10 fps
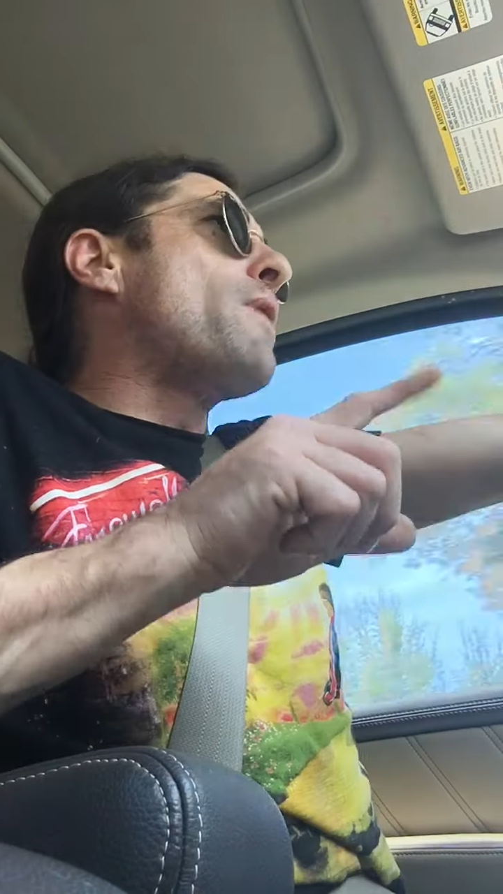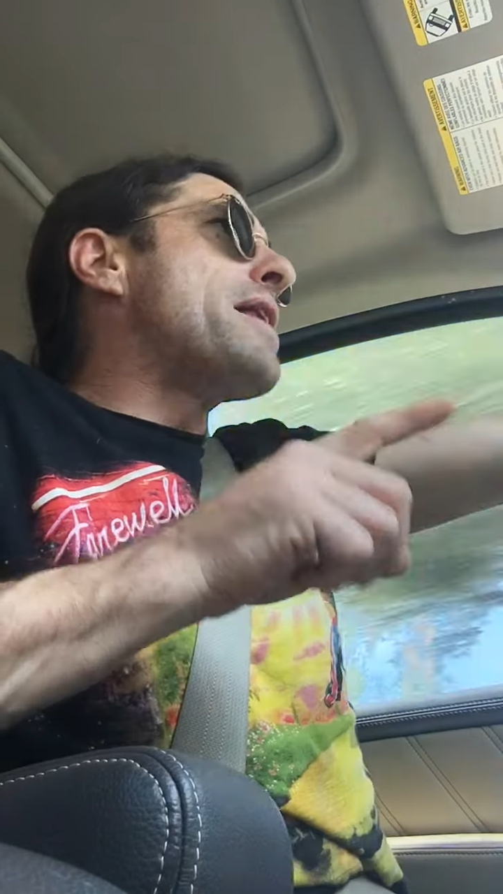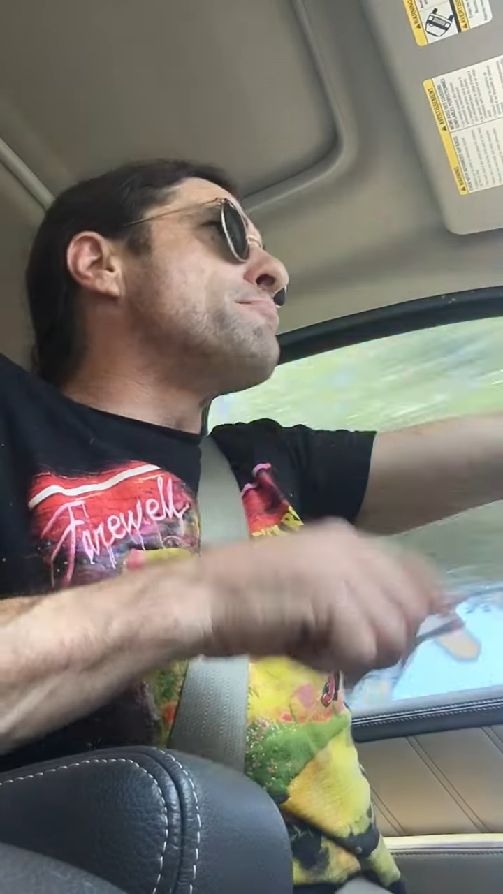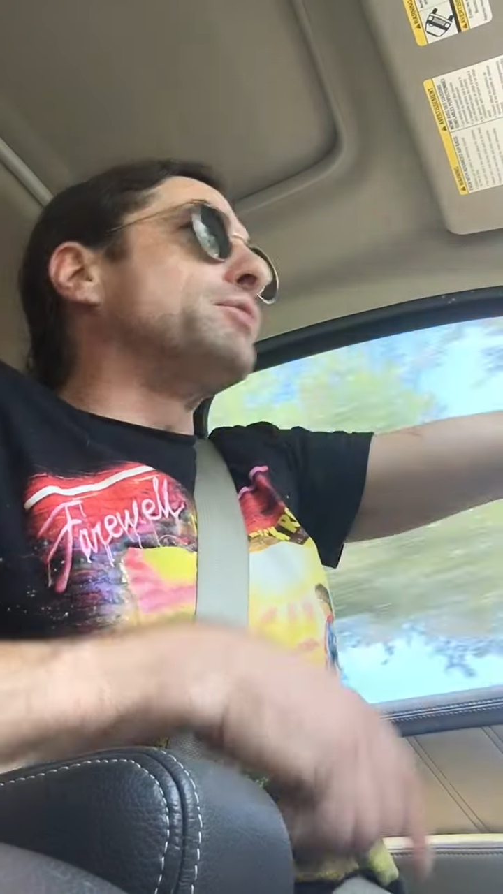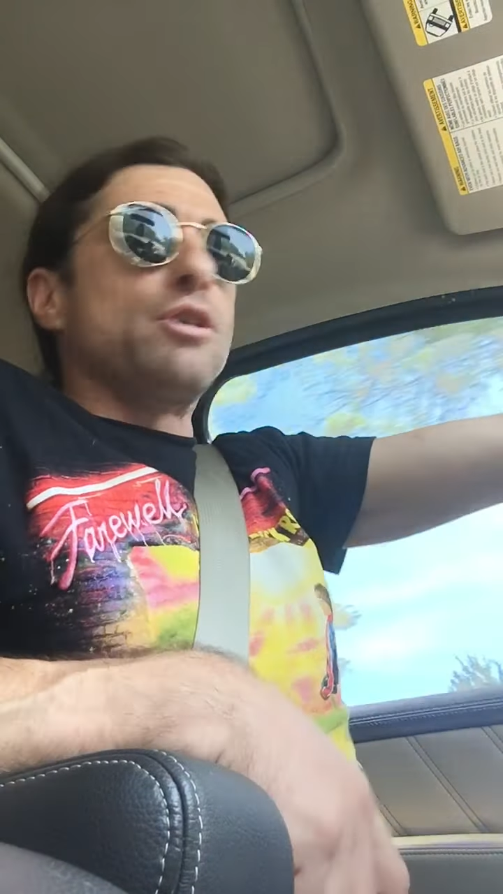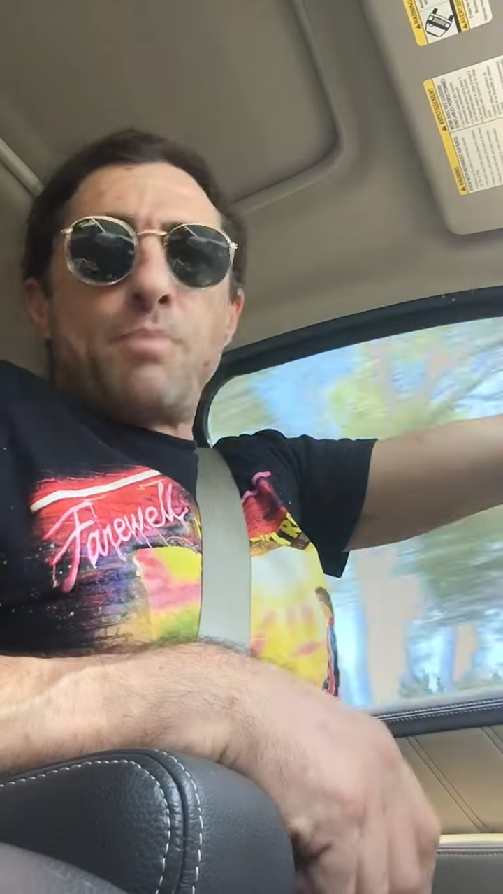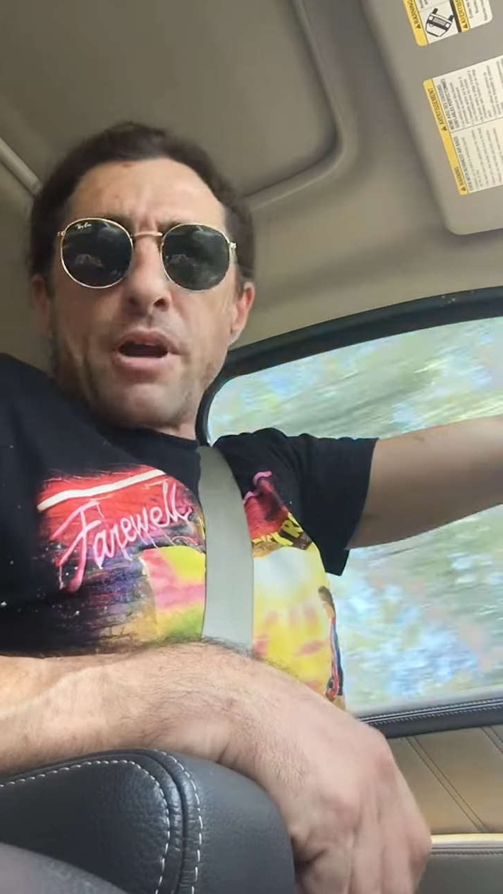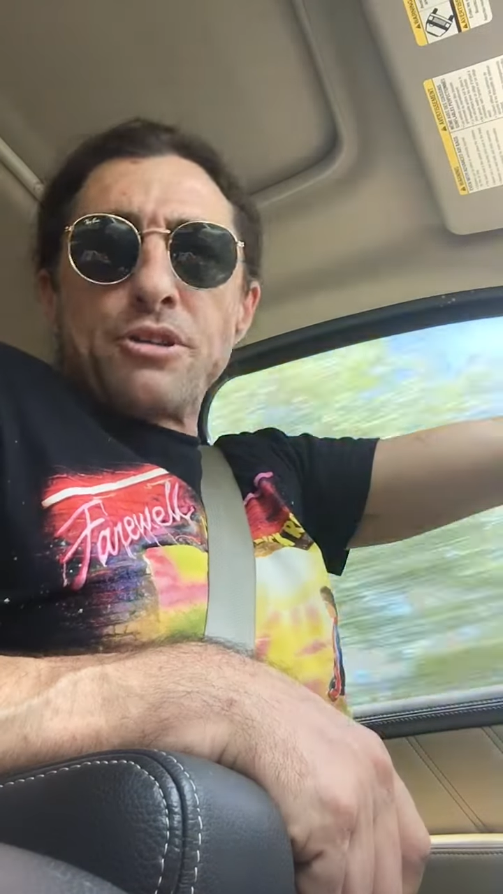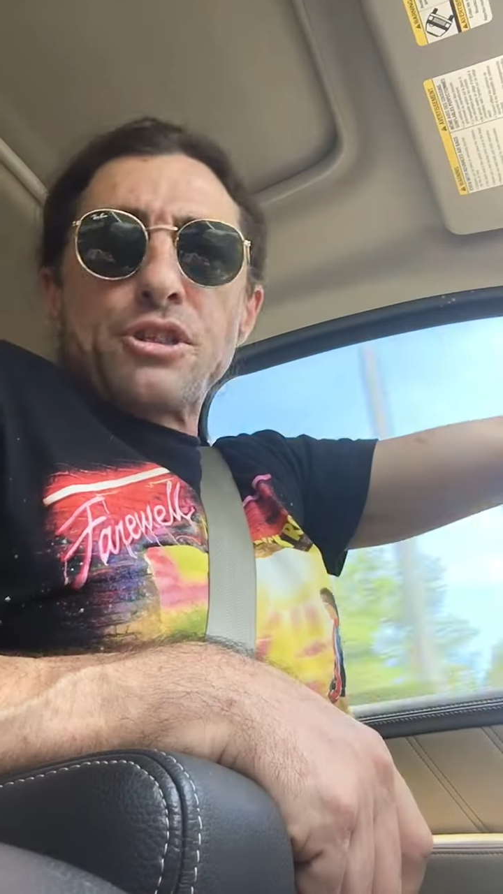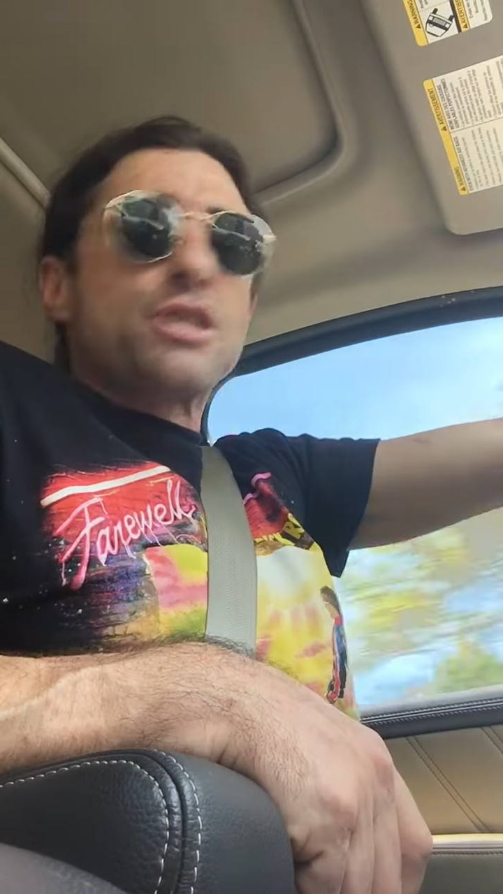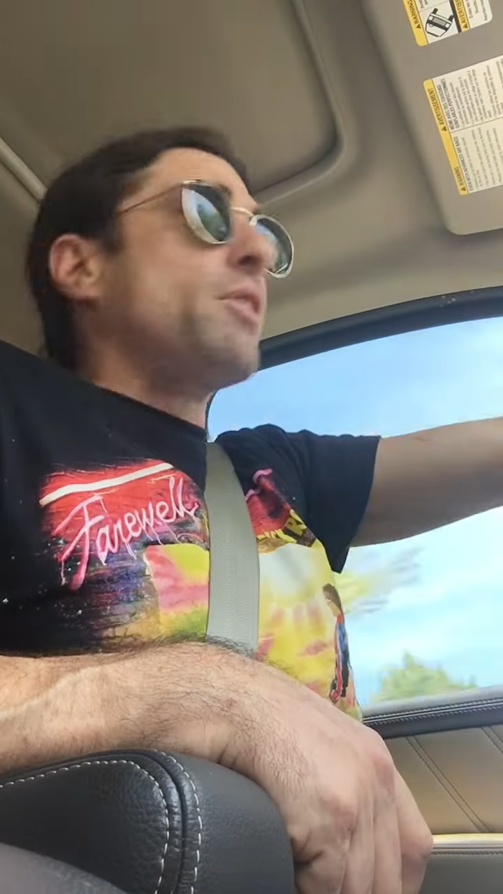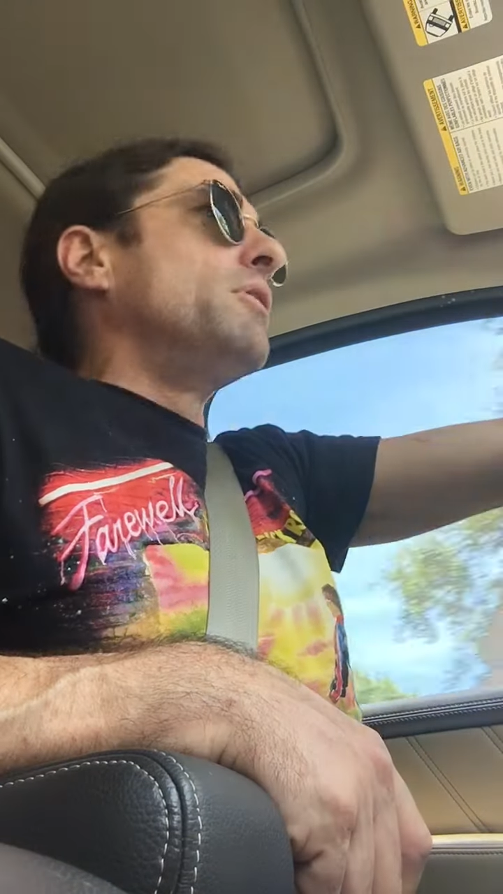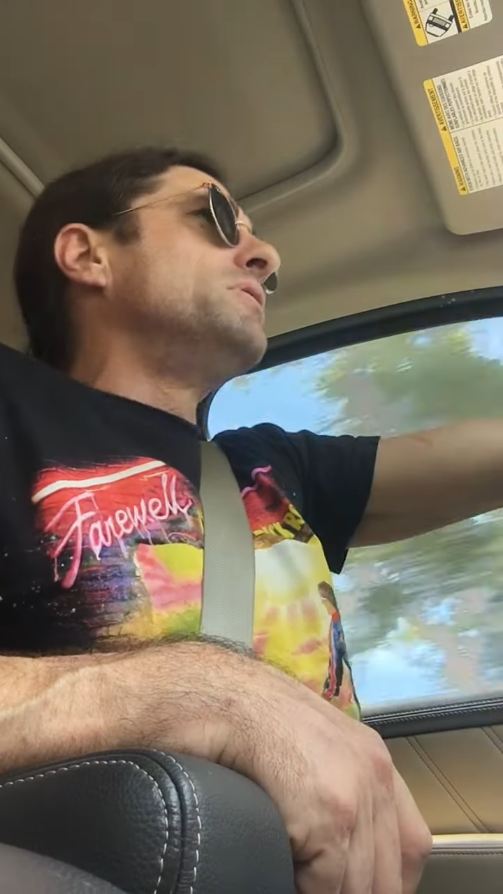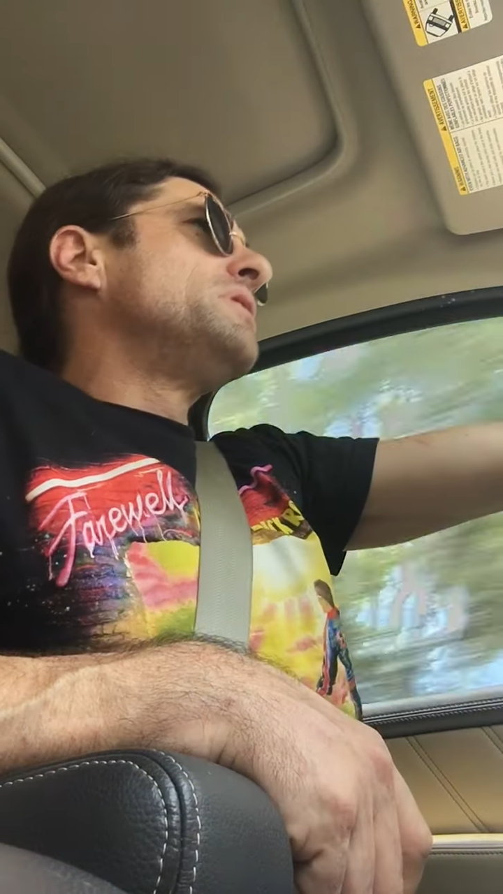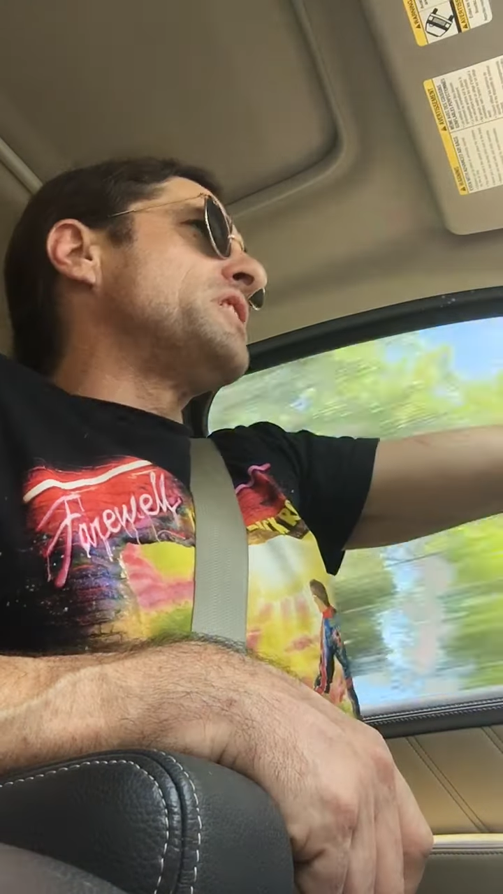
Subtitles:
white, and blue Punisher skull,